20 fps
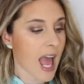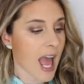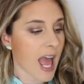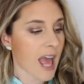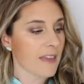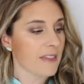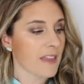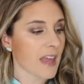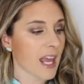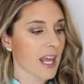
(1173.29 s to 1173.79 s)

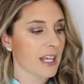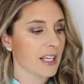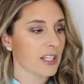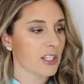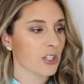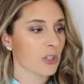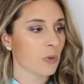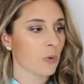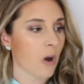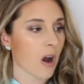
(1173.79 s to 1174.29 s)
And then
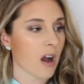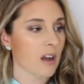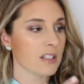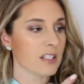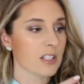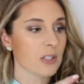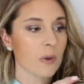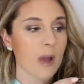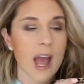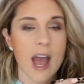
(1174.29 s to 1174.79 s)
you
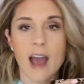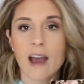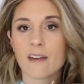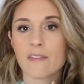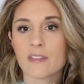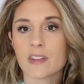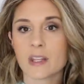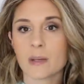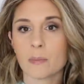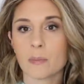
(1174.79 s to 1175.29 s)
also
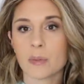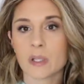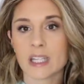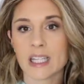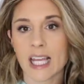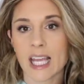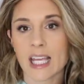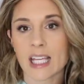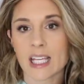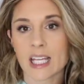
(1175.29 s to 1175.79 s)
have the
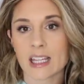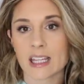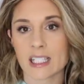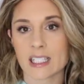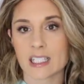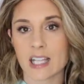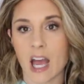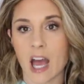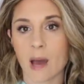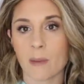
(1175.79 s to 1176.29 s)
plate at the
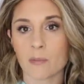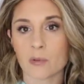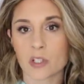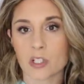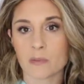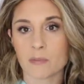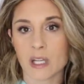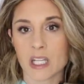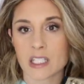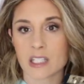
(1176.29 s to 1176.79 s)
top,
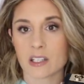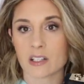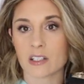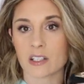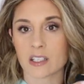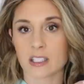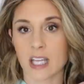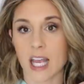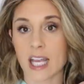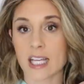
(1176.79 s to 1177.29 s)
which makes it
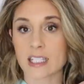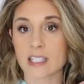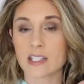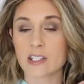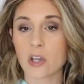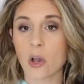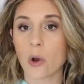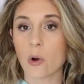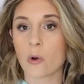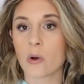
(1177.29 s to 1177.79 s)
look nice.
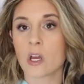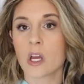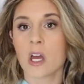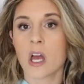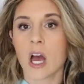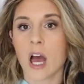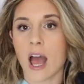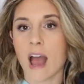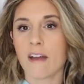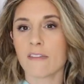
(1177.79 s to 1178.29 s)
So
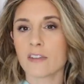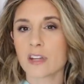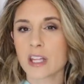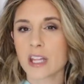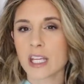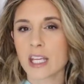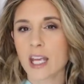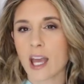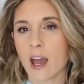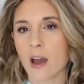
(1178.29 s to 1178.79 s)

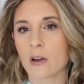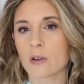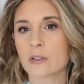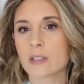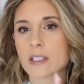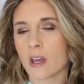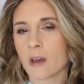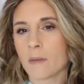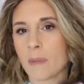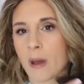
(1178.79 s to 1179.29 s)
everything
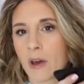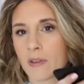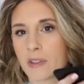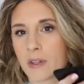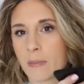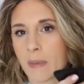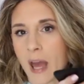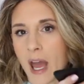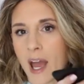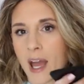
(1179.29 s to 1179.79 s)
else about
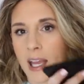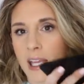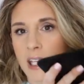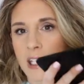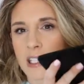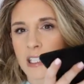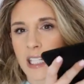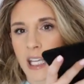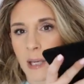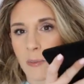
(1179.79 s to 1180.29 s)
the bag
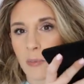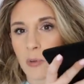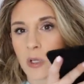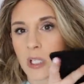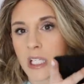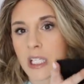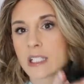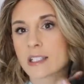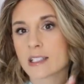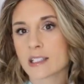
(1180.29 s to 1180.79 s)
is like
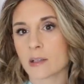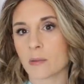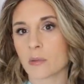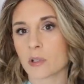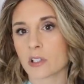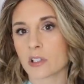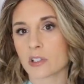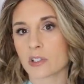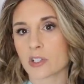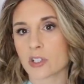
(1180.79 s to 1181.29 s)
pretty
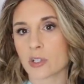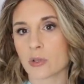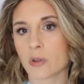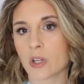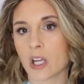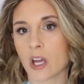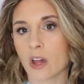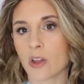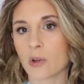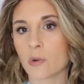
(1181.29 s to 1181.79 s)
similar to
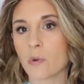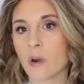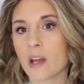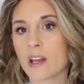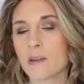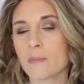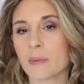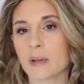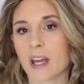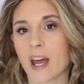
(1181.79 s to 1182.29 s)
the other
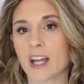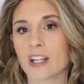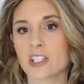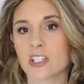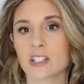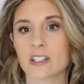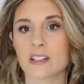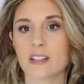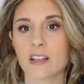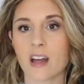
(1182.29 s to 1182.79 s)
one, but I
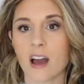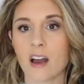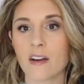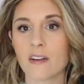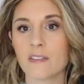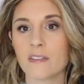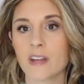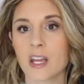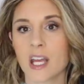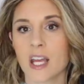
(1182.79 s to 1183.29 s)
just
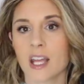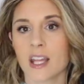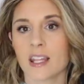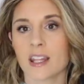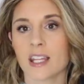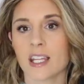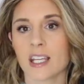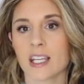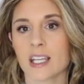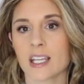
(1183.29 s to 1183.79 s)
love
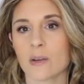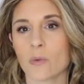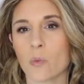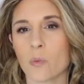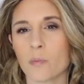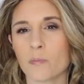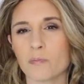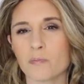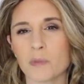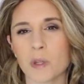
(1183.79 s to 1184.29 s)
the
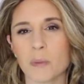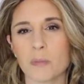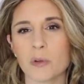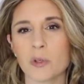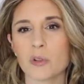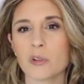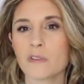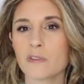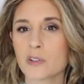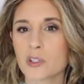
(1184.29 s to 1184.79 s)
the
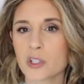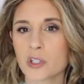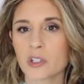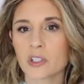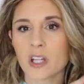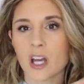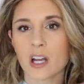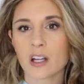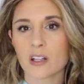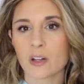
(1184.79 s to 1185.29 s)
beautiful
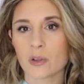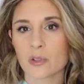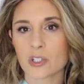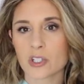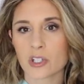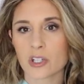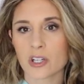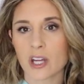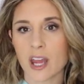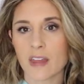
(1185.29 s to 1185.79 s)
turn lock
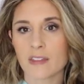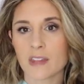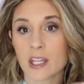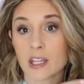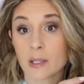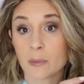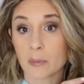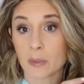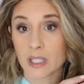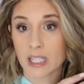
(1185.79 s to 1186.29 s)
closure, and then
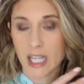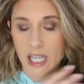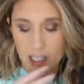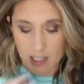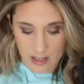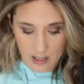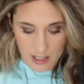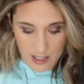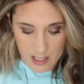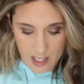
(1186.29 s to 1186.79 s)
the plate
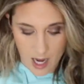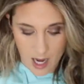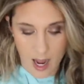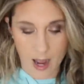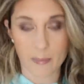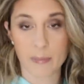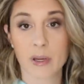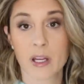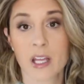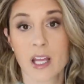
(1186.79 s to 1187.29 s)
at the
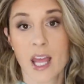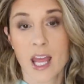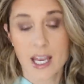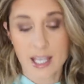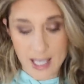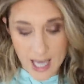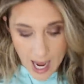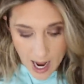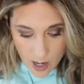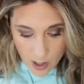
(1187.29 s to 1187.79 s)
top.
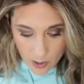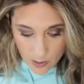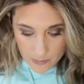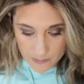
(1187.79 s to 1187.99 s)
Now